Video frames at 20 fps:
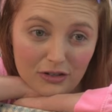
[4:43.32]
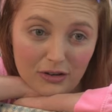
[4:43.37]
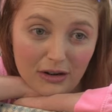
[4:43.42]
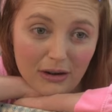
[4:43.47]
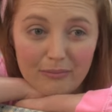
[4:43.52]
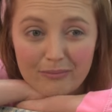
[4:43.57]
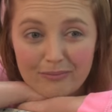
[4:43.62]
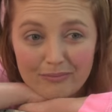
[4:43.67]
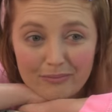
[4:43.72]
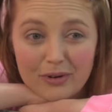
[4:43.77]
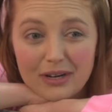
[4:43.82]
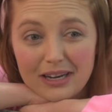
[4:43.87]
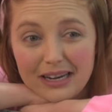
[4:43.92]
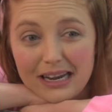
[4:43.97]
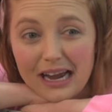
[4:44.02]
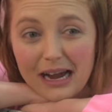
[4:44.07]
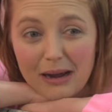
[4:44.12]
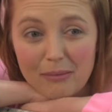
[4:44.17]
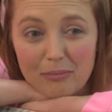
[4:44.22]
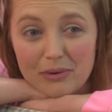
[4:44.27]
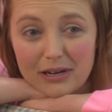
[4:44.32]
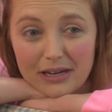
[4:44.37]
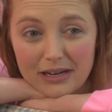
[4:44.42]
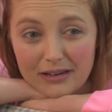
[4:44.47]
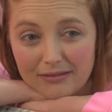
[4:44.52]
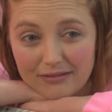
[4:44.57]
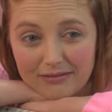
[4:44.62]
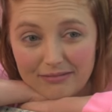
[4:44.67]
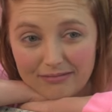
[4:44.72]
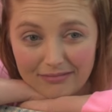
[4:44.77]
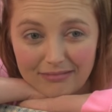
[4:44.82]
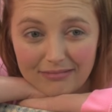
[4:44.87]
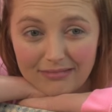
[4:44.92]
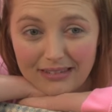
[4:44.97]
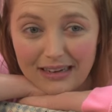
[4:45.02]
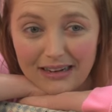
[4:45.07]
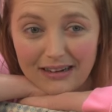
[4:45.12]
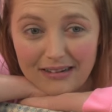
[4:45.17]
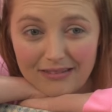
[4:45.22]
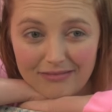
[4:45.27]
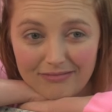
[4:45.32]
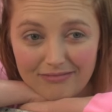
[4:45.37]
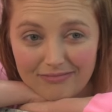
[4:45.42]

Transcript: So I'm pretty happy. Yeah.